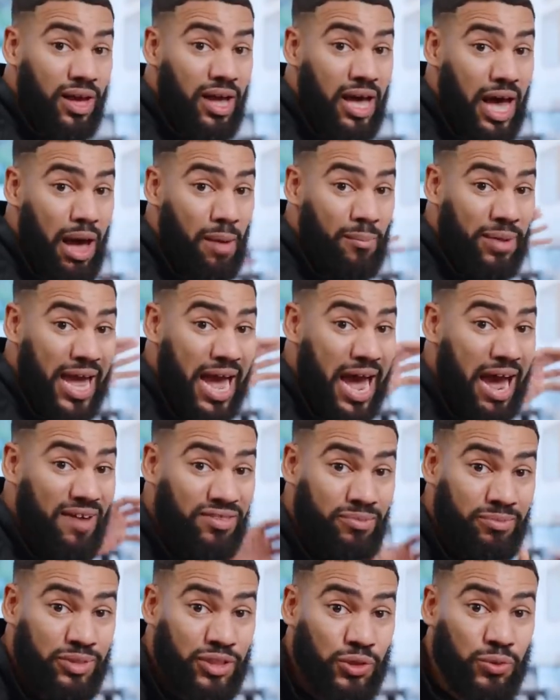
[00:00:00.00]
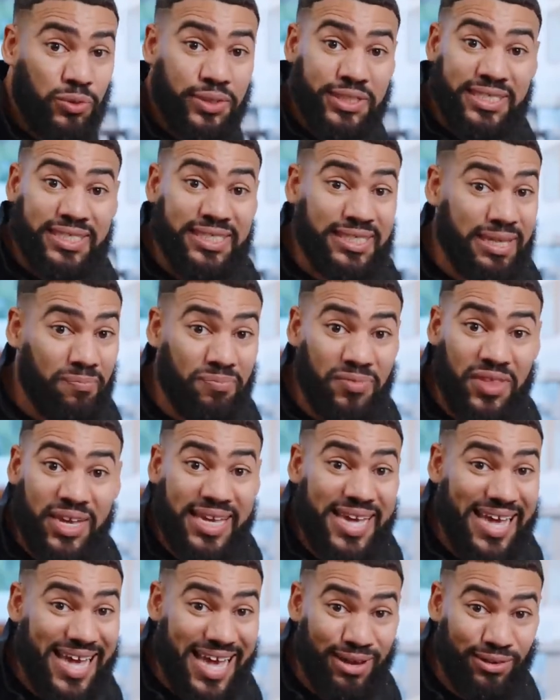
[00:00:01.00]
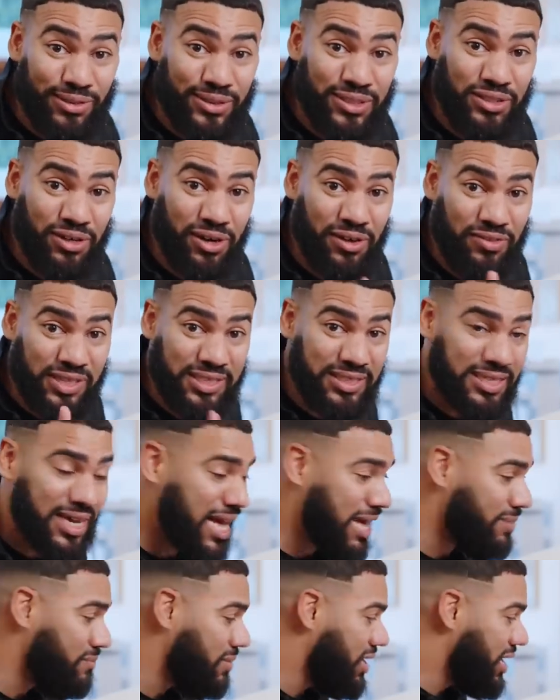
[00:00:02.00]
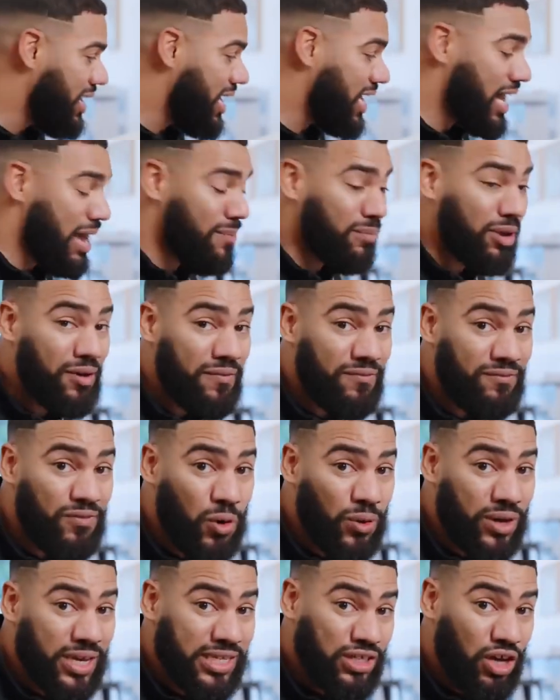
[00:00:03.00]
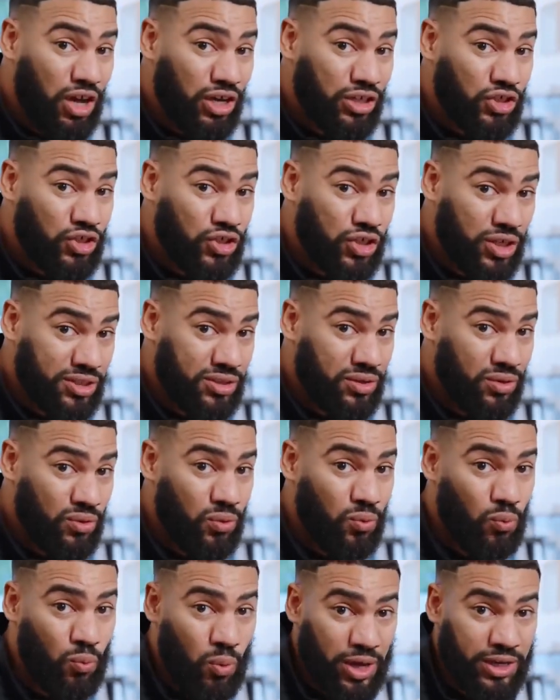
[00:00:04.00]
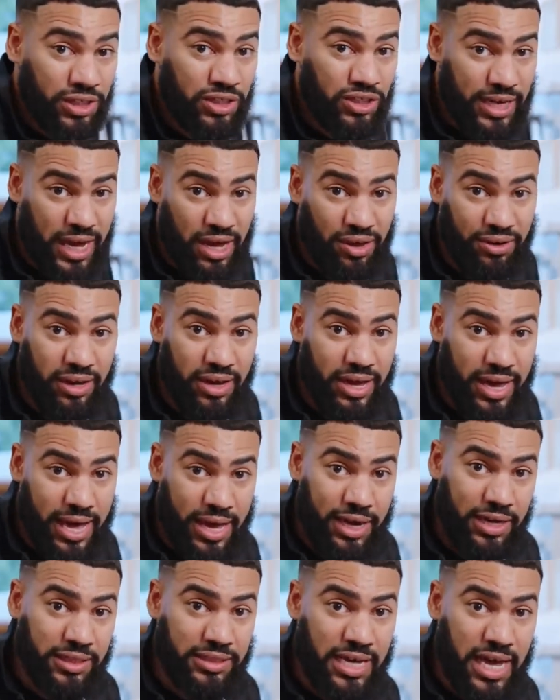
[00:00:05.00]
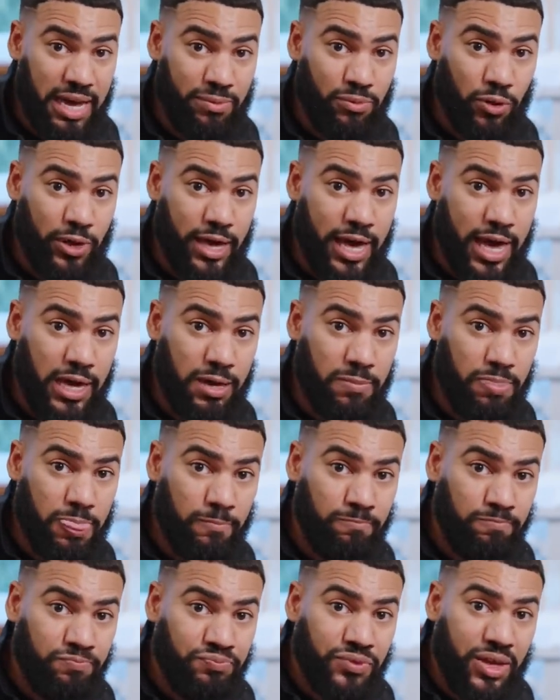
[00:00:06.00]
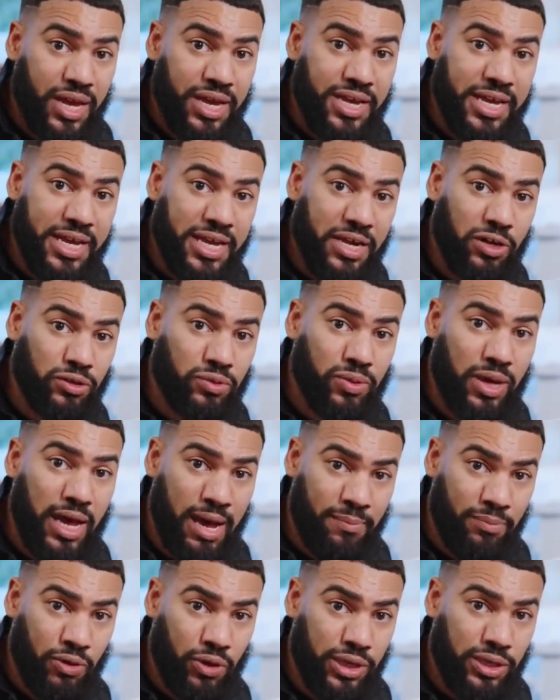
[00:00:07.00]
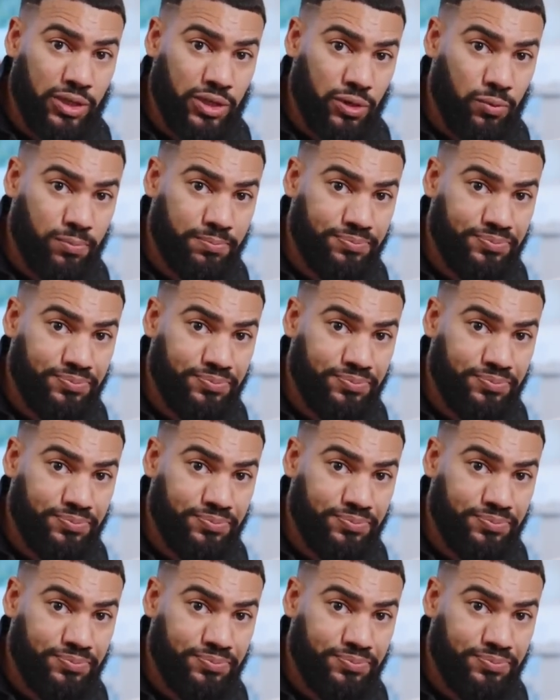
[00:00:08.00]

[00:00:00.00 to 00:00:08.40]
I'm going to have them do something else during this time, and I'm going to focus on just one child at a time, okay? And here's what I'm going to do.